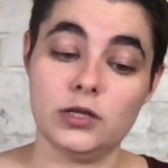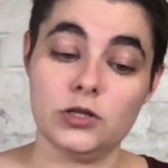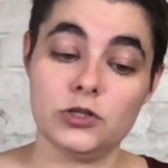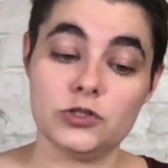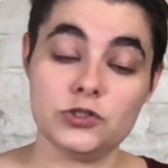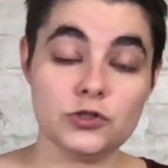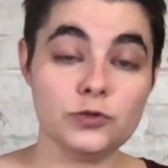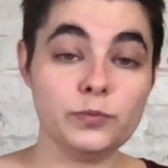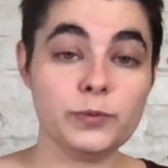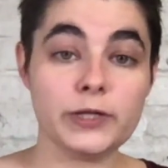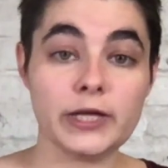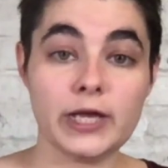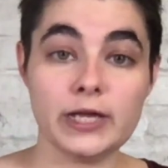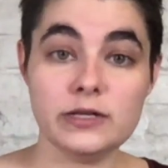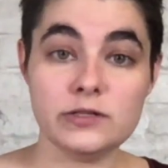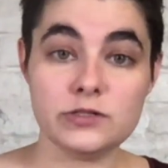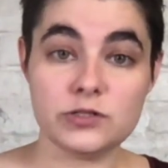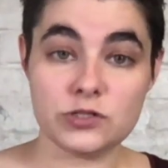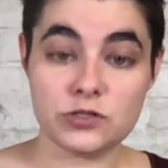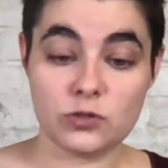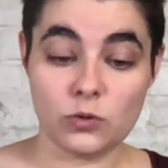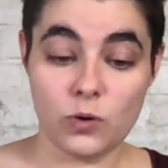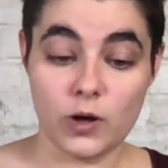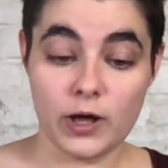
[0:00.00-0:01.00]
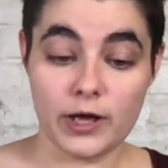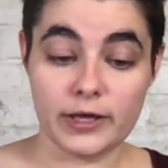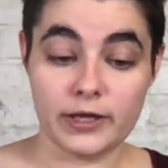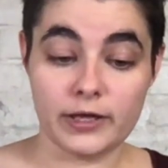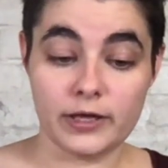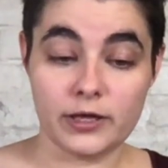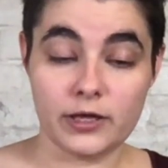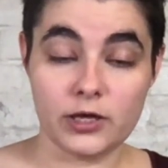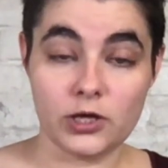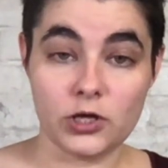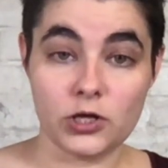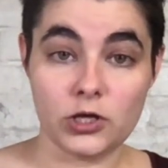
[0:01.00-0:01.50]
duplicate. So
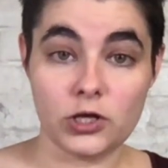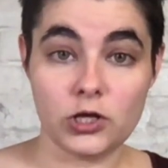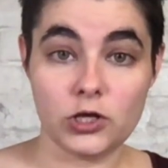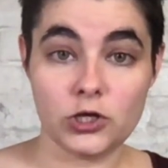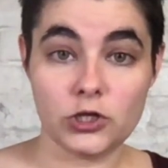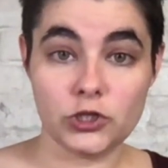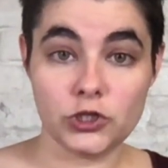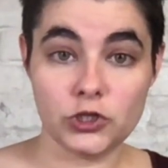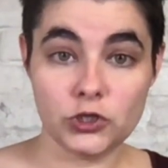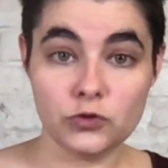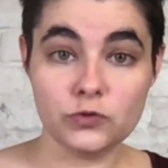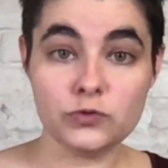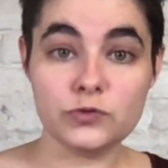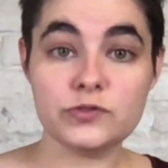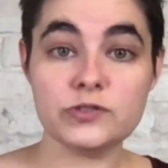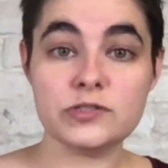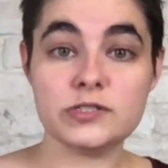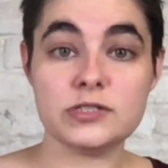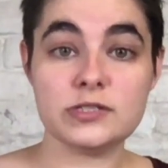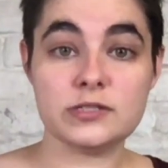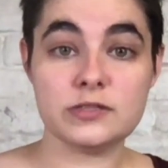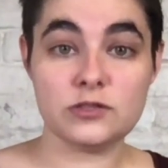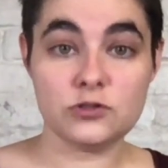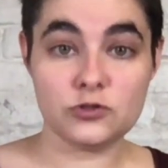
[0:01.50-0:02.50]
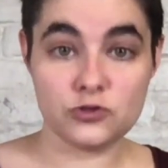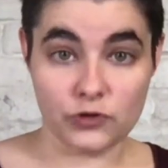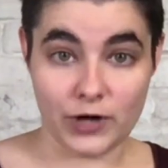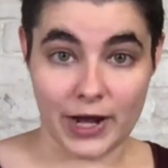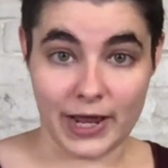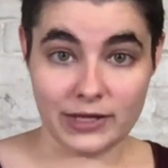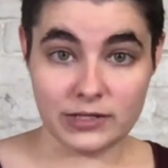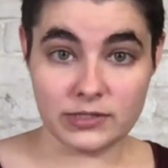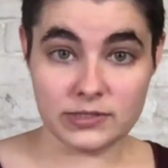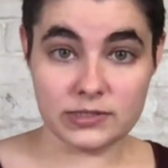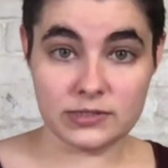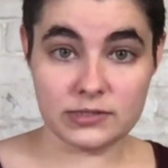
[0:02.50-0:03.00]
I used the
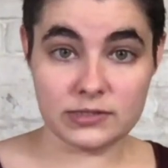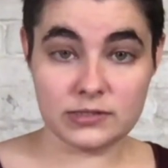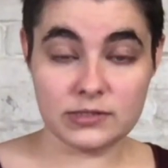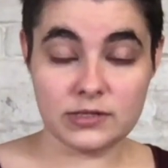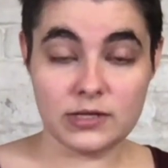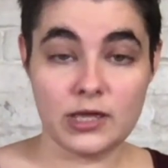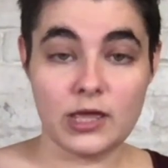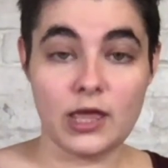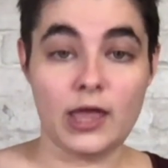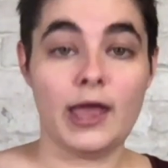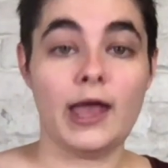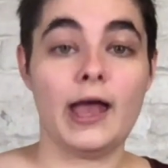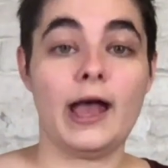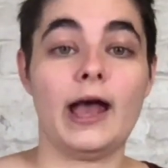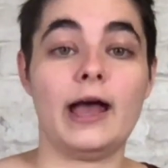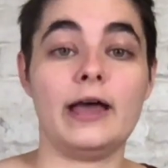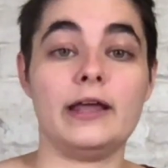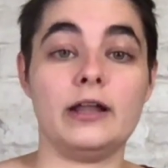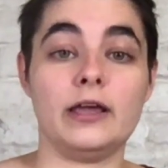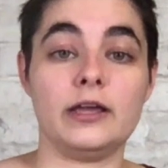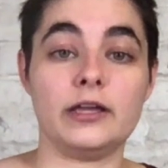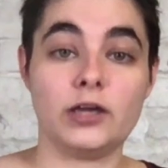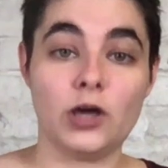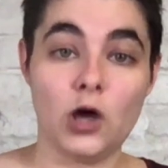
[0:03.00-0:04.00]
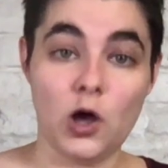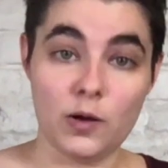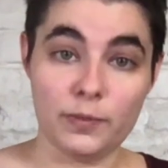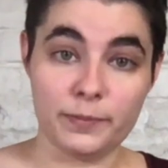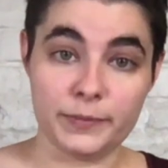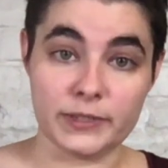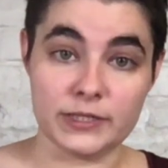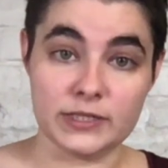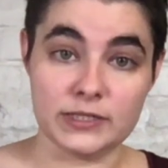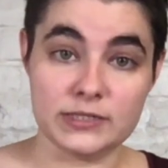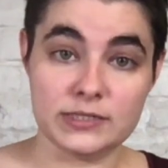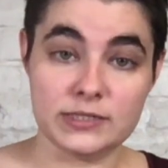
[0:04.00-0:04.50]
dress and I
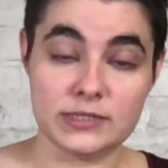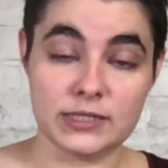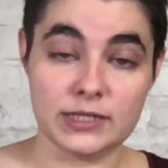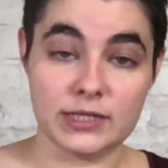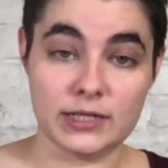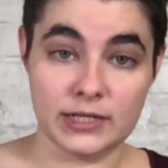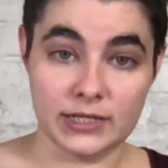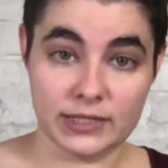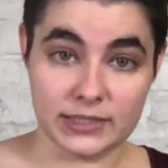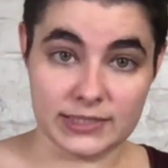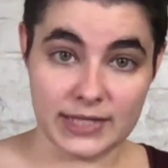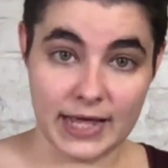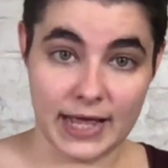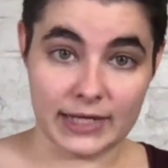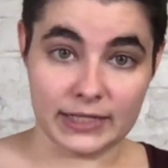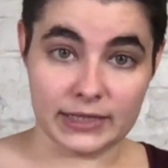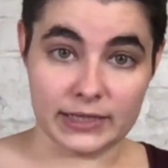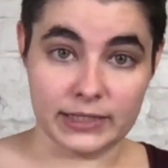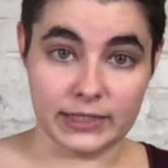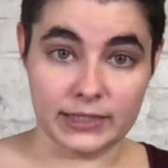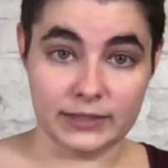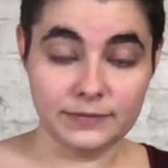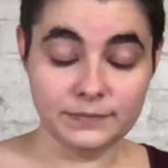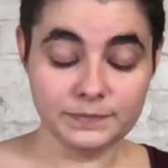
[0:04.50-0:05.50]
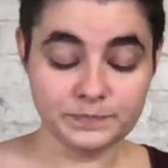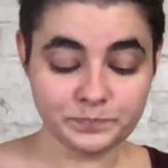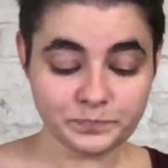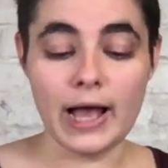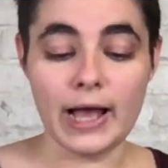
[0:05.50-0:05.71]
copied it exactly.